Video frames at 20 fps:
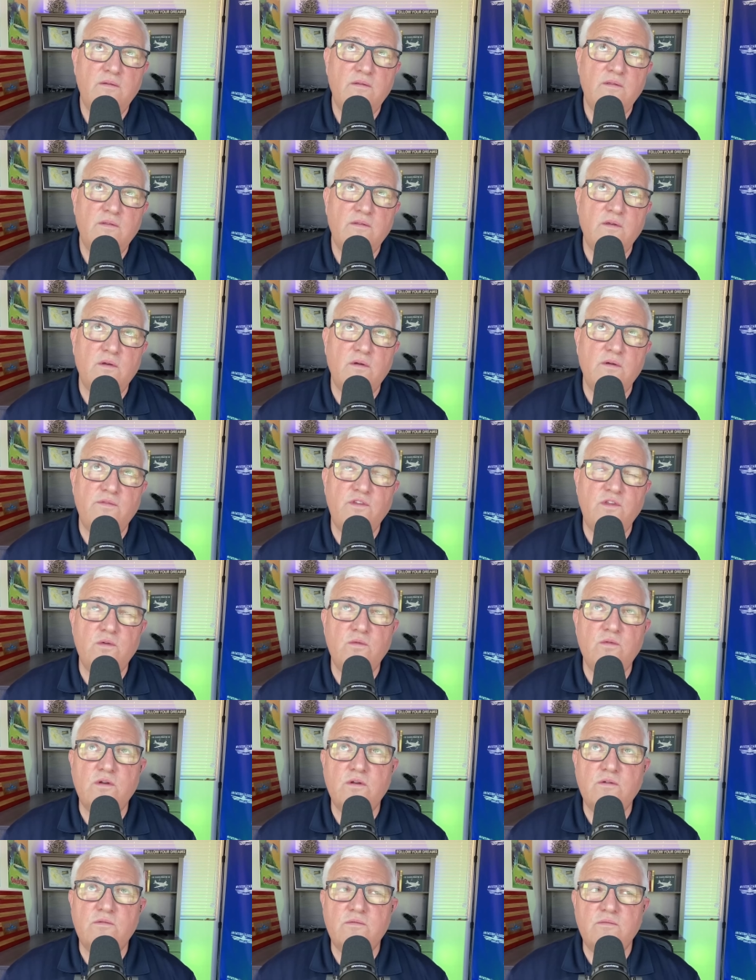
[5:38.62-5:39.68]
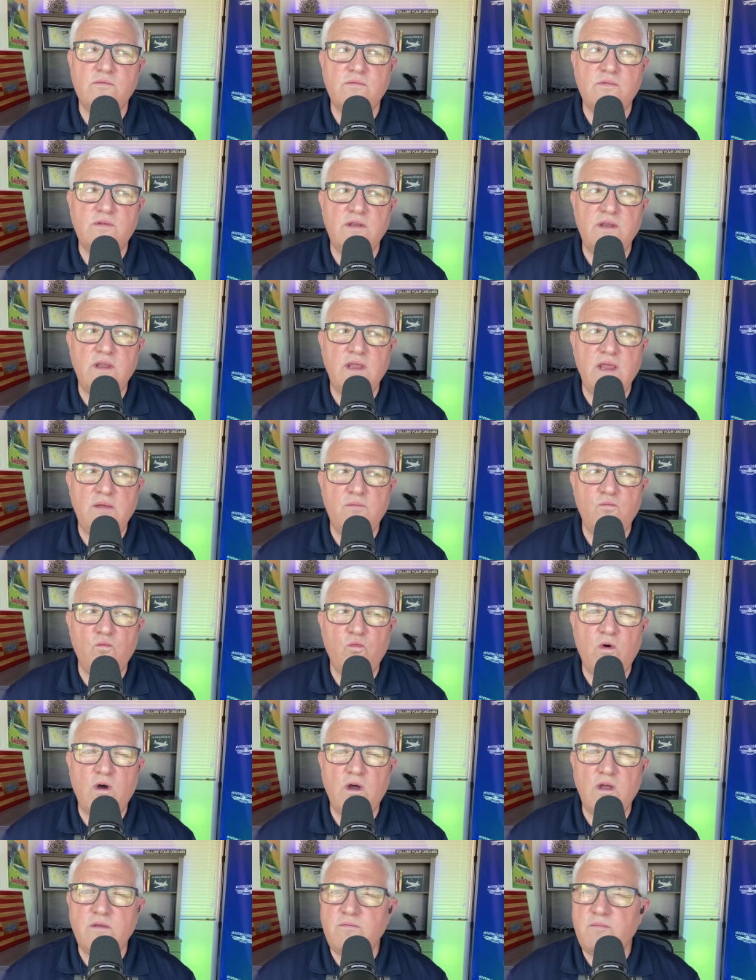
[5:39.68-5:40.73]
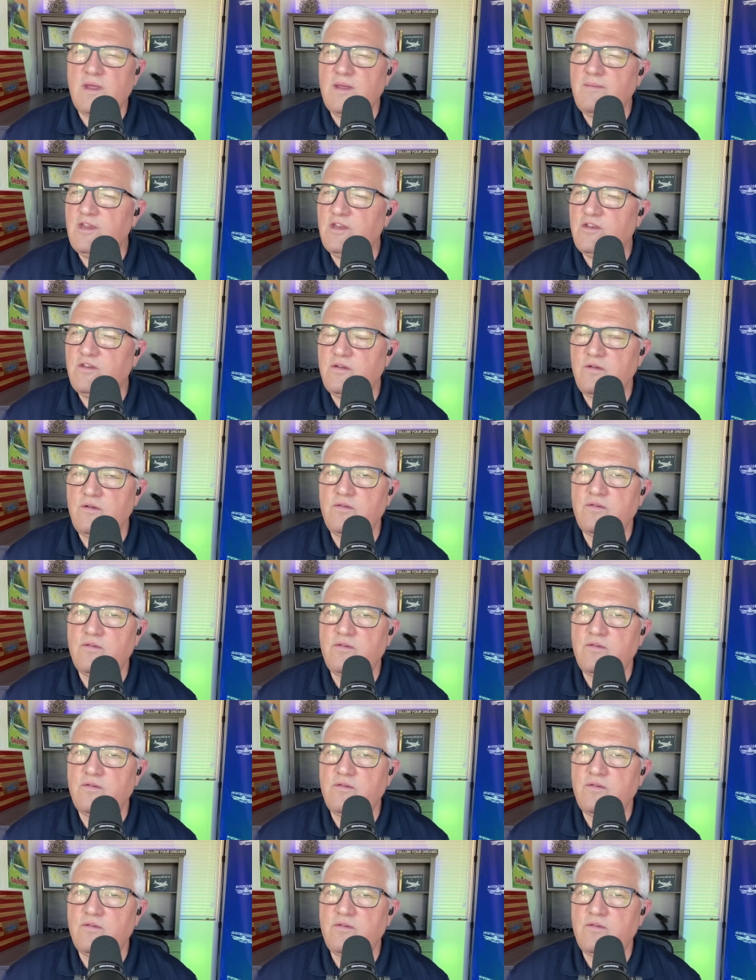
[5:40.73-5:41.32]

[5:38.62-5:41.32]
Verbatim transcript: So if you were to name one, maybe two